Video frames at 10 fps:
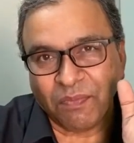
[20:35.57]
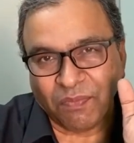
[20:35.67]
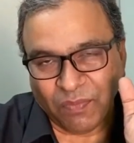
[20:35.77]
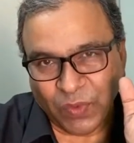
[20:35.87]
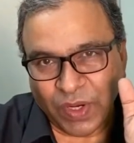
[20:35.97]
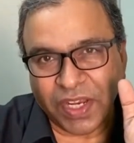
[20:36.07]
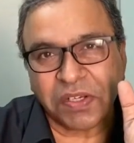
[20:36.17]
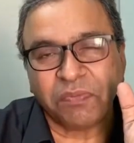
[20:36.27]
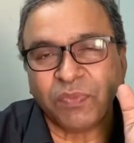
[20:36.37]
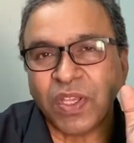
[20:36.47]
Right?
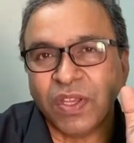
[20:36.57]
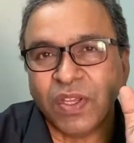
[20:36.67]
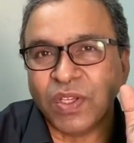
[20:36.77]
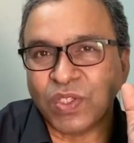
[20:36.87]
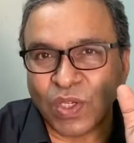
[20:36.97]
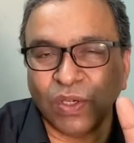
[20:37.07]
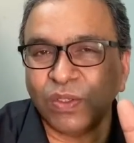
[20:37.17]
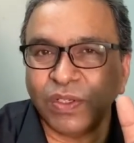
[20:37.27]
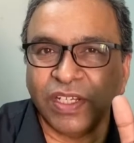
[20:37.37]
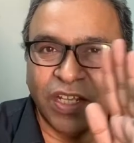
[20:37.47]

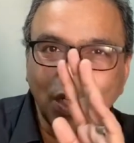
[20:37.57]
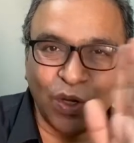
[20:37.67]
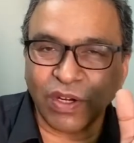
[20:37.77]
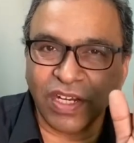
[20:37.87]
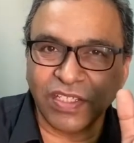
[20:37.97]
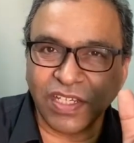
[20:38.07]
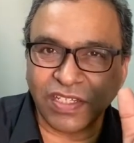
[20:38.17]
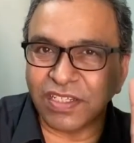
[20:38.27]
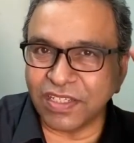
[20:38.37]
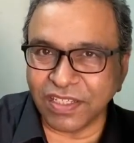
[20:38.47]
So, in any
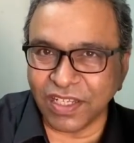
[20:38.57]
organization,